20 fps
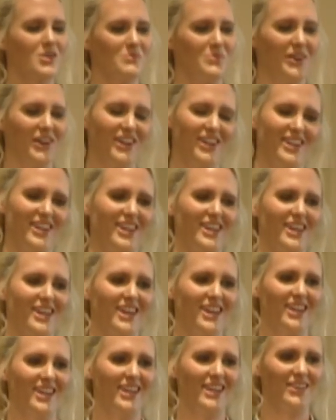But
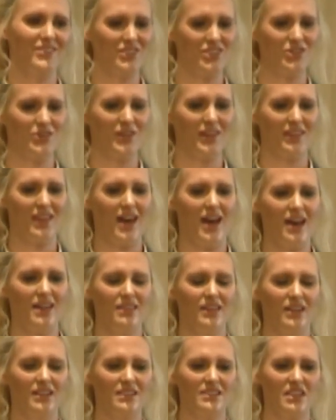he was doing that, and
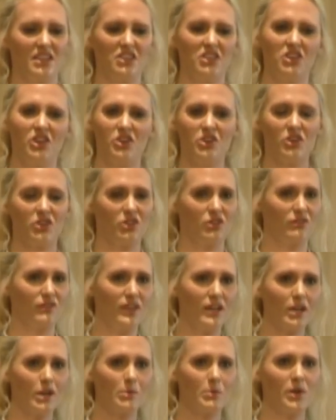then he said, you know, you can do
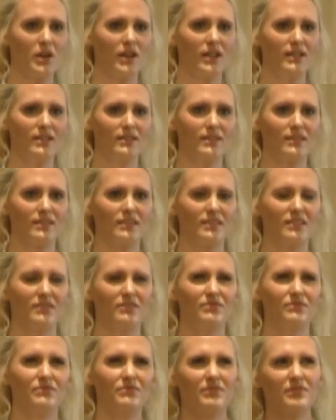fingerprints.
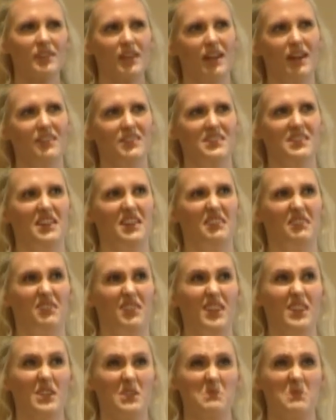And I was like,
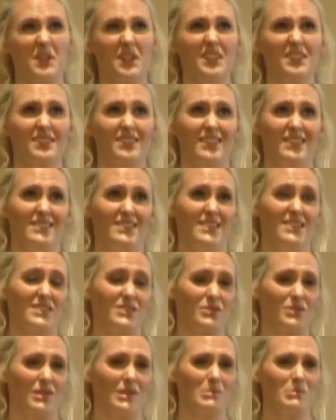fingerprints? That sounds
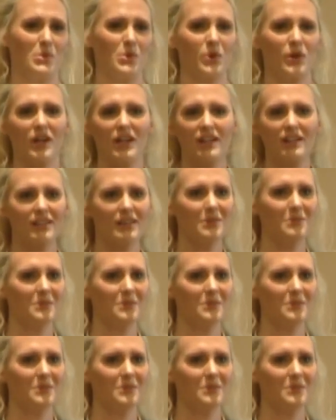really boring to